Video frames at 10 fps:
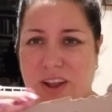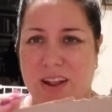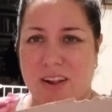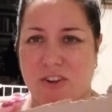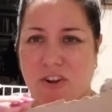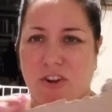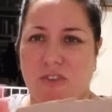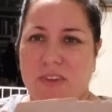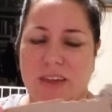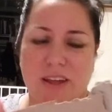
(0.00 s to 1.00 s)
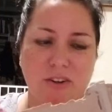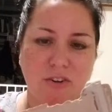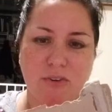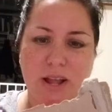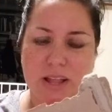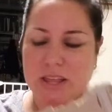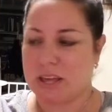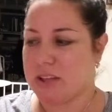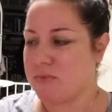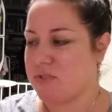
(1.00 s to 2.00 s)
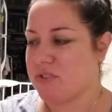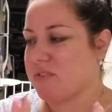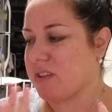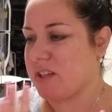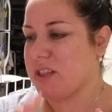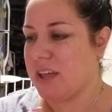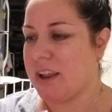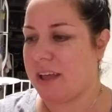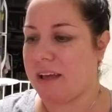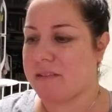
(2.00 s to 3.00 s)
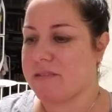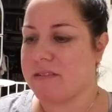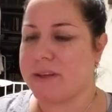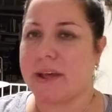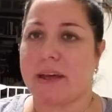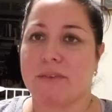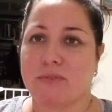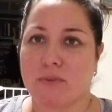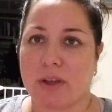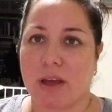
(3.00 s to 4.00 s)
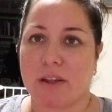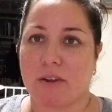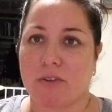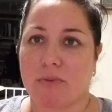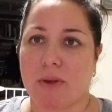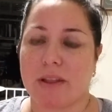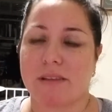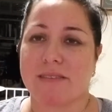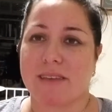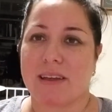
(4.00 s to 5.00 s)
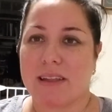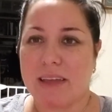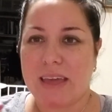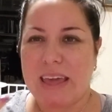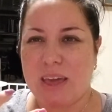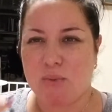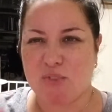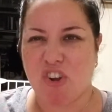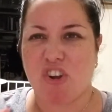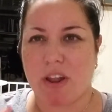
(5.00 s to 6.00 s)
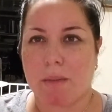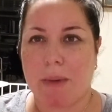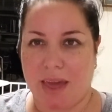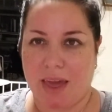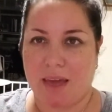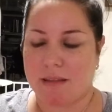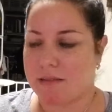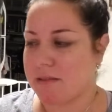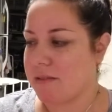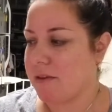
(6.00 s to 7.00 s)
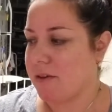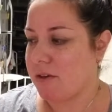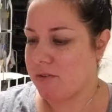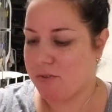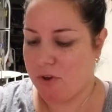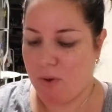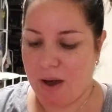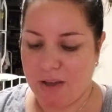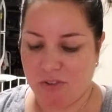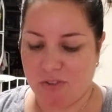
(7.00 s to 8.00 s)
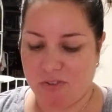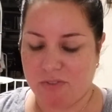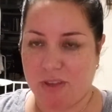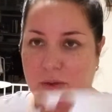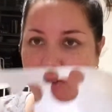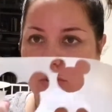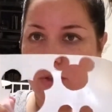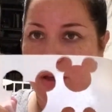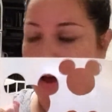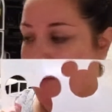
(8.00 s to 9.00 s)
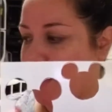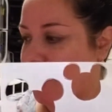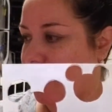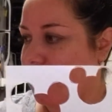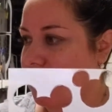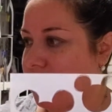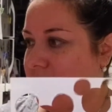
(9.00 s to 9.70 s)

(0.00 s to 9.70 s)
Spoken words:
and curving it correctly, and it was just a lot of hassle, and I have psoriatic arthritis, and it was hurting my hands. So I just got one of these,